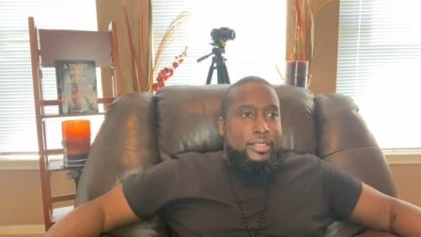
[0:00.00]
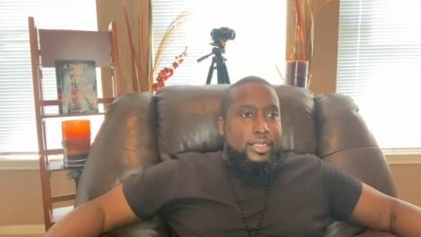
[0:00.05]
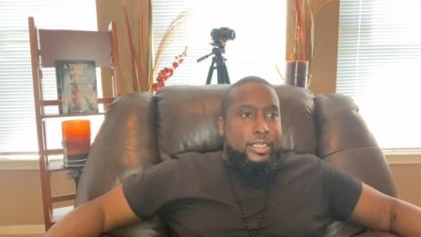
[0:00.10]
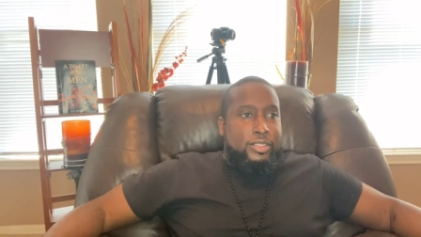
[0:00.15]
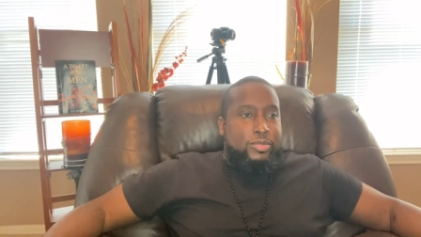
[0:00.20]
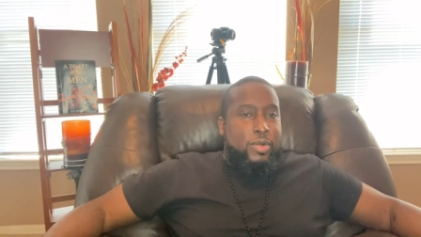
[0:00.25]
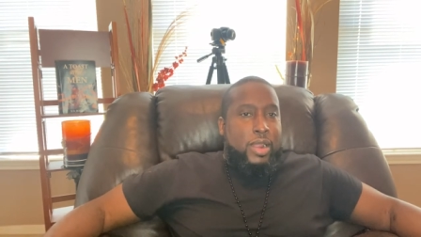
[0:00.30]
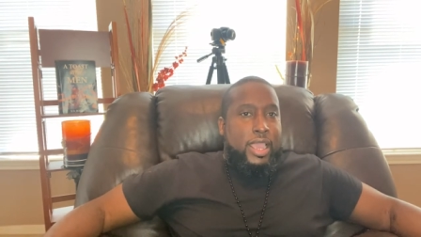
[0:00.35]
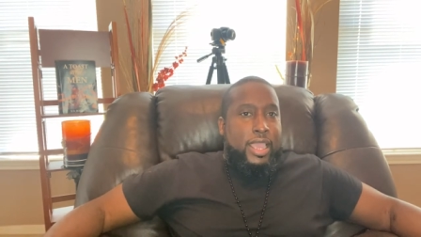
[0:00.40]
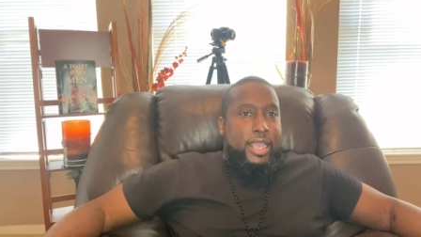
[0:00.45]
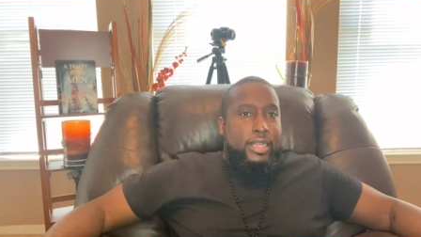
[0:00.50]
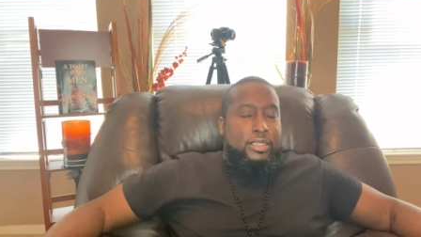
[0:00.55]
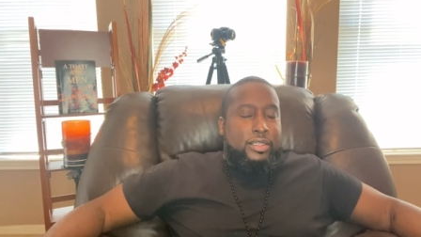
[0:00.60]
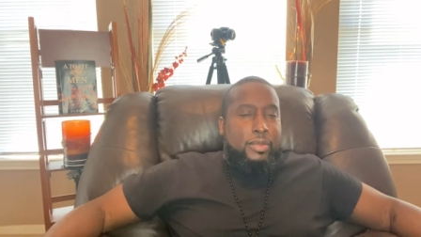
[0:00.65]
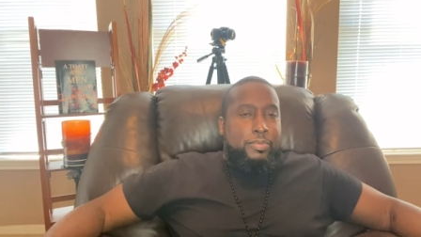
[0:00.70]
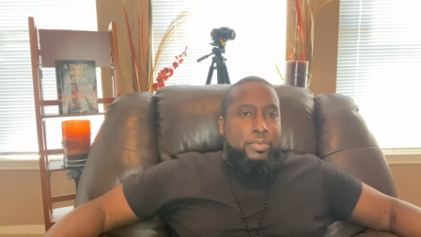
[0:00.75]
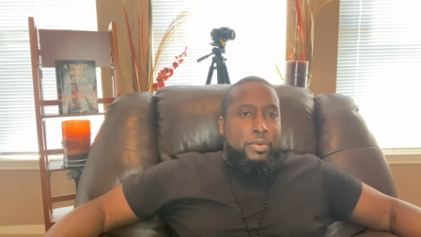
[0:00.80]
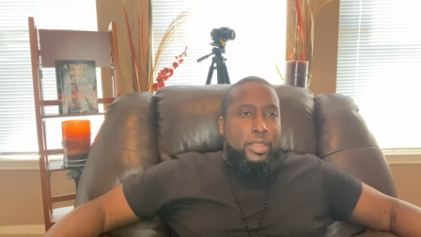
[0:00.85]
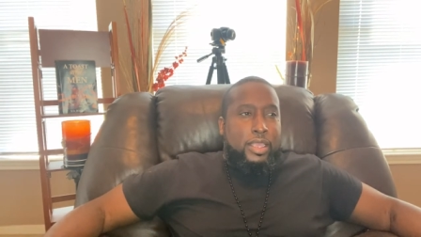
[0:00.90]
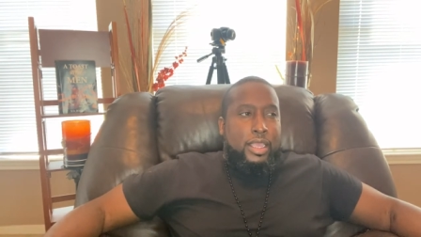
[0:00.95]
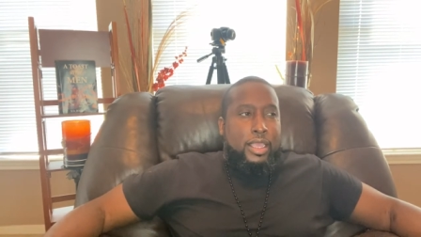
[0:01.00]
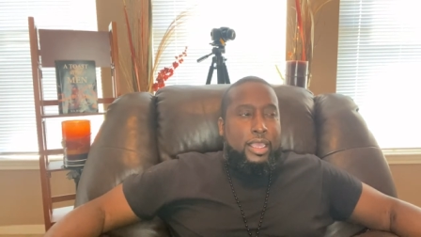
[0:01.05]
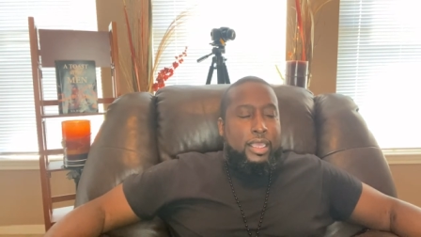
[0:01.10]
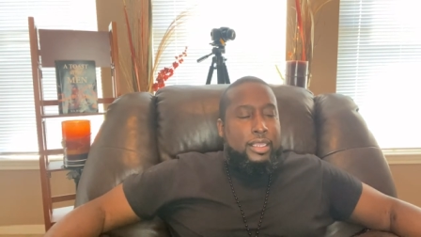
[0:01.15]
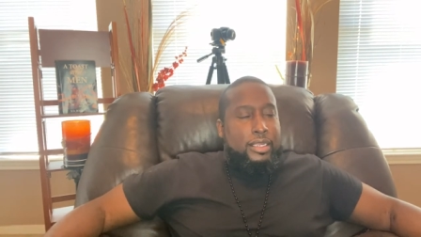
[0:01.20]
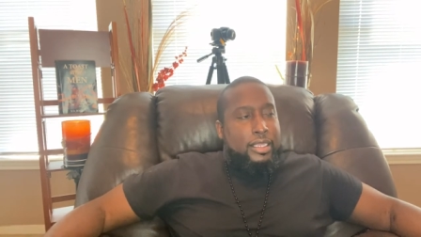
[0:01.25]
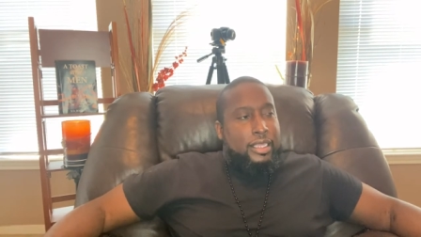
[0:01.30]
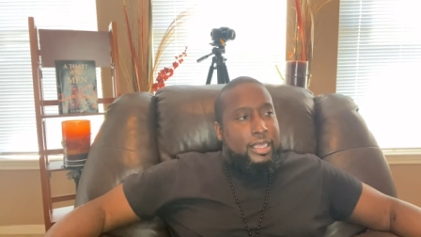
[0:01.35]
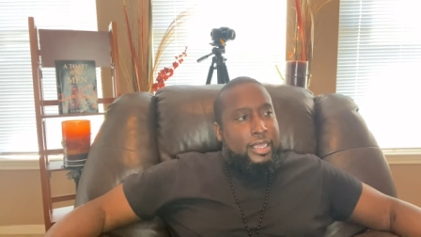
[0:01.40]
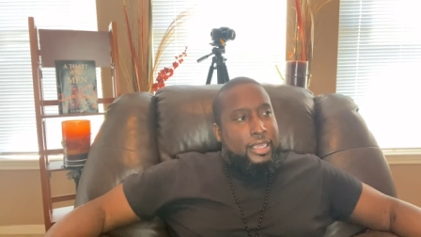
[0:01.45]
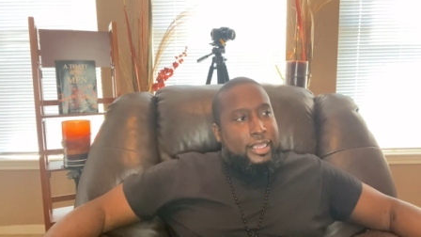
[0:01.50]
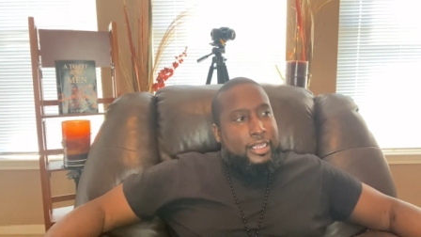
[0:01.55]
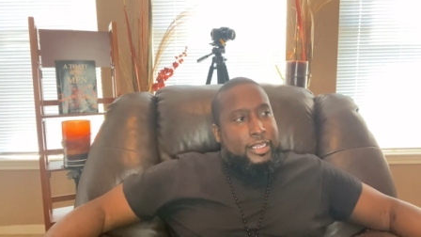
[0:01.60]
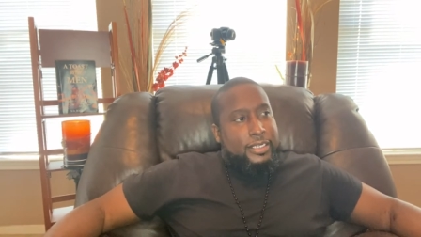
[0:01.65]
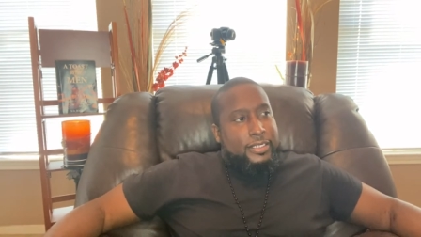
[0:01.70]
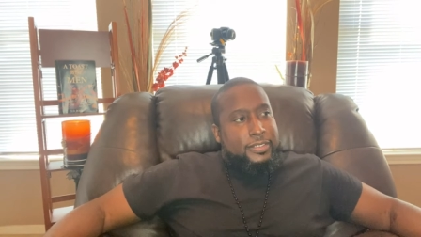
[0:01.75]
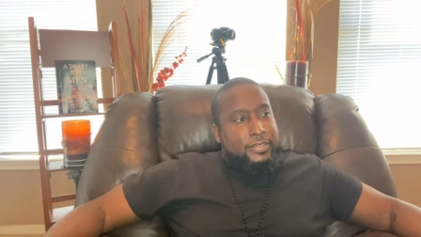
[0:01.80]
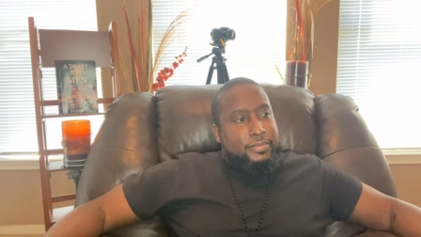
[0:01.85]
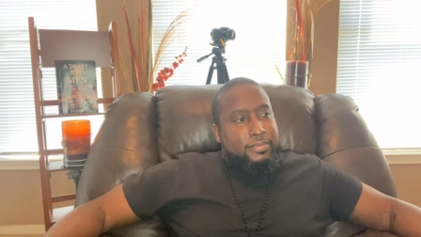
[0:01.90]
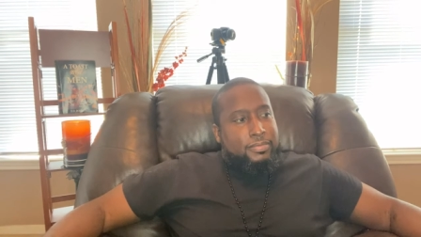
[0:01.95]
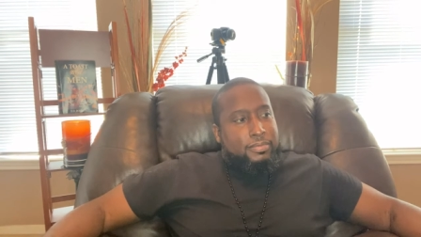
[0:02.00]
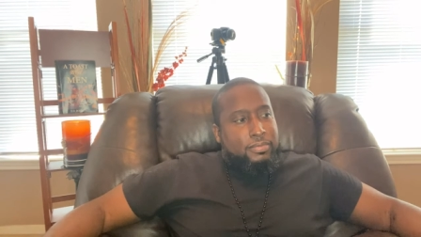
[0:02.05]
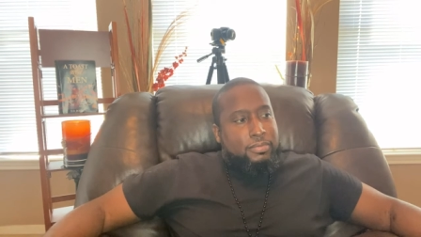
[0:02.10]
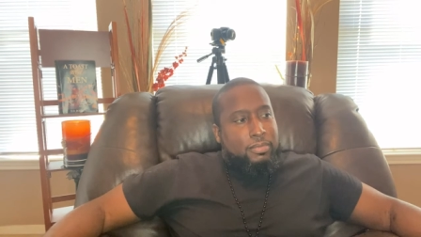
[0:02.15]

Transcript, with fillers: That's why I had the upper hand. And